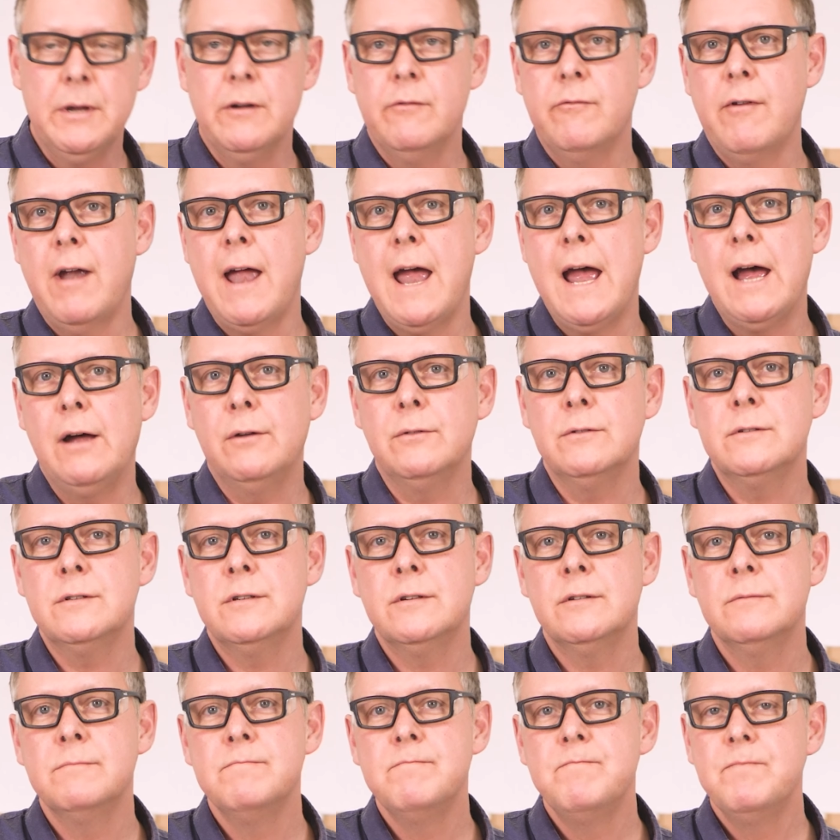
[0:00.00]
it
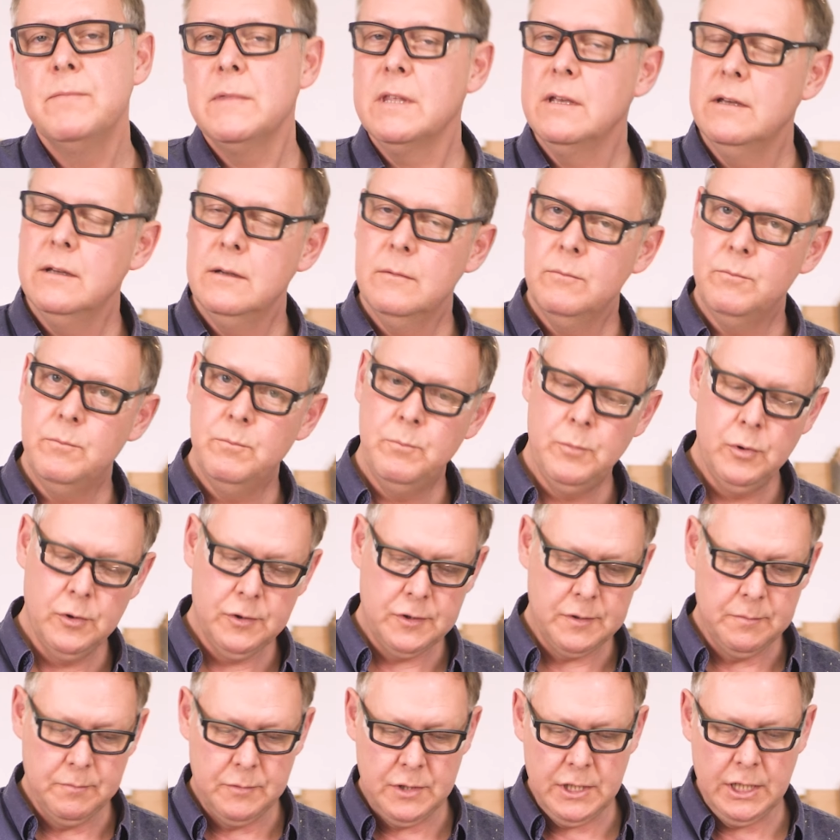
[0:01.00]
round, put
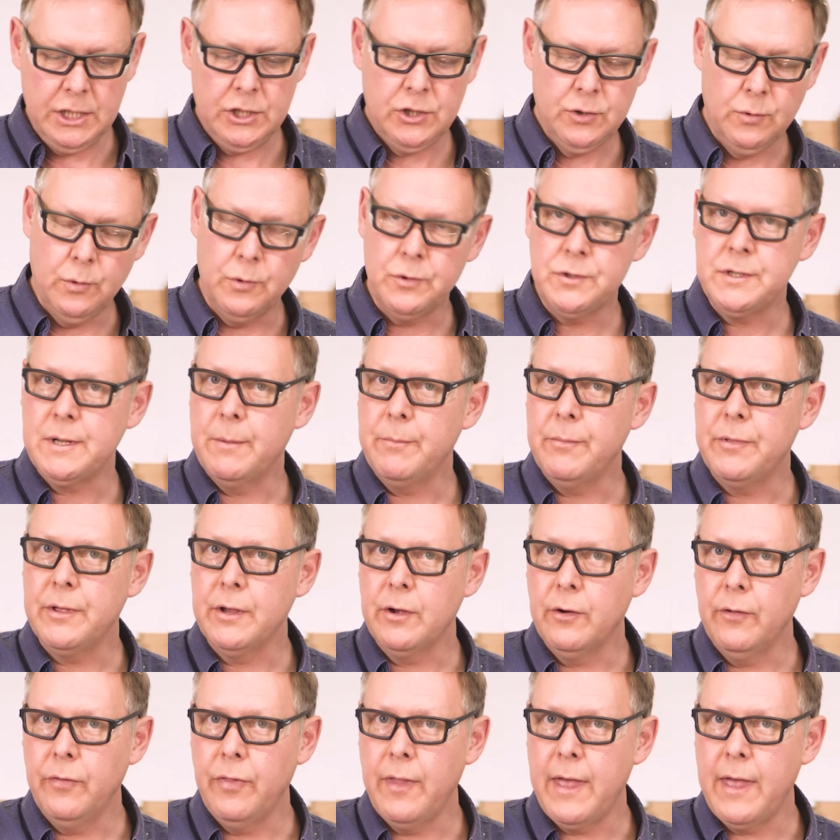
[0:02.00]
some tissue or something on